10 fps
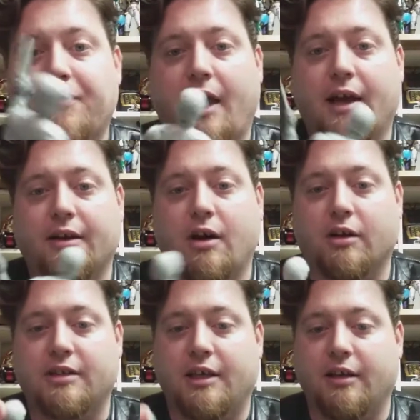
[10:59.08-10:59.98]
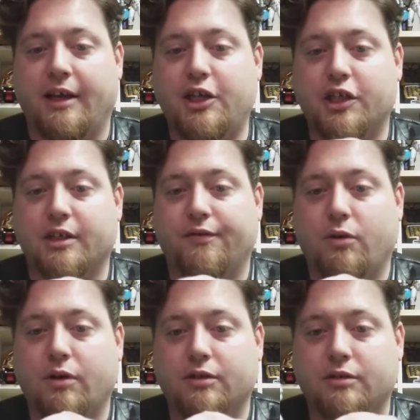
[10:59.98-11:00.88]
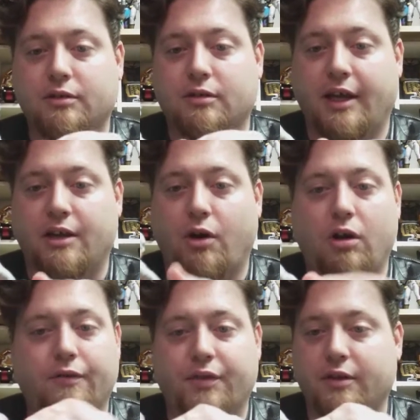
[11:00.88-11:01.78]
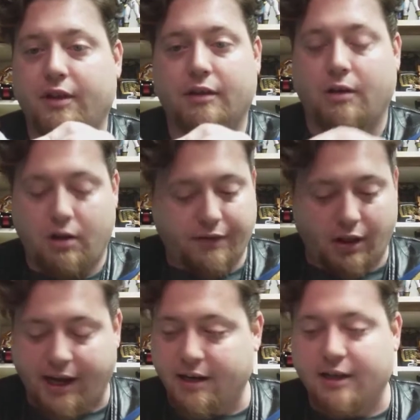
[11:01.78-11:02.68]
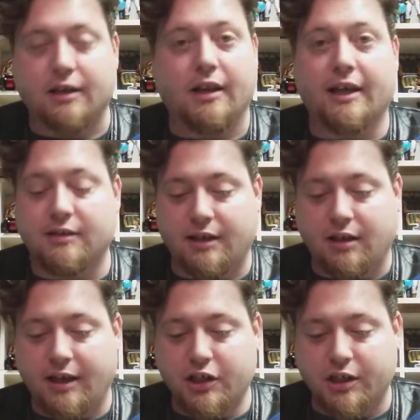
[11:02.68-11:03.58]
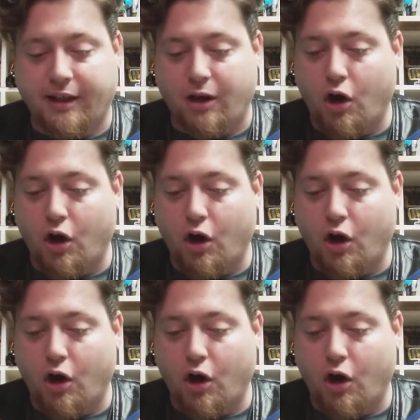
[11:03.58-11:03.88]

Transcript: and articulation, of course, like all of the Lightning and Legacy collection, they